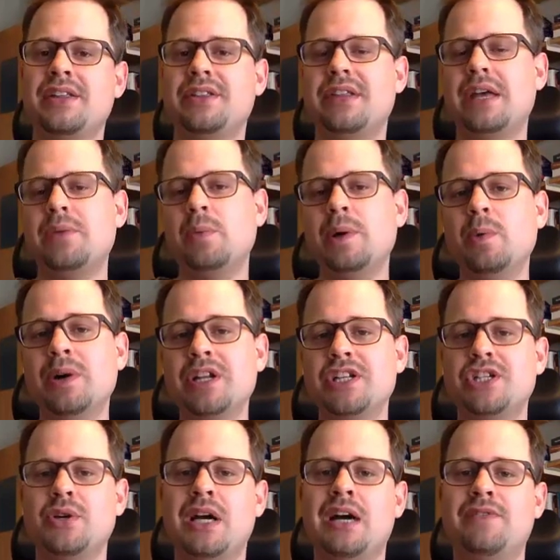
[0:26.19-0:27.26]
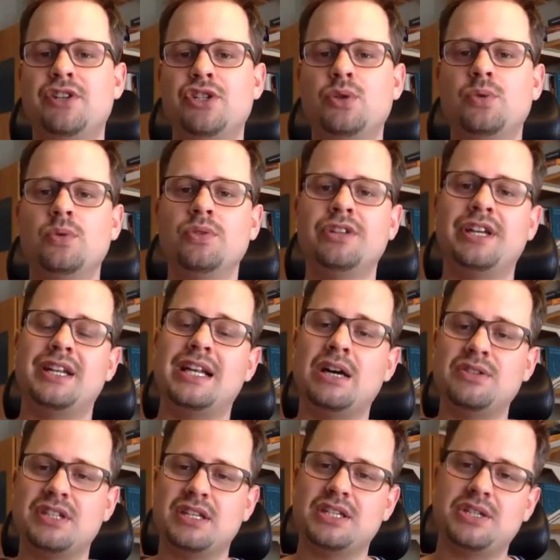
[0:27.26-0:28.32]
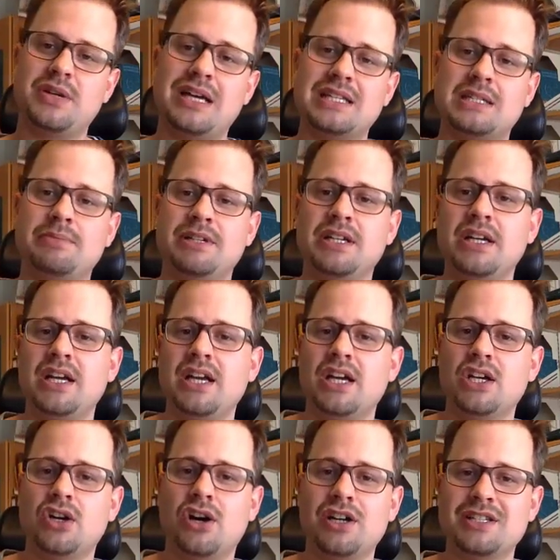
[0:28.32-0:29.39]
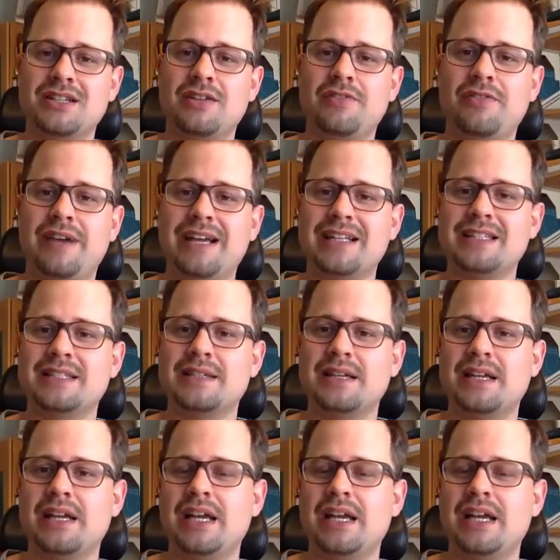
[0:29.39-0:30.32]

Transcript: that we wanted to have a tool that allows us to estimate causal effects.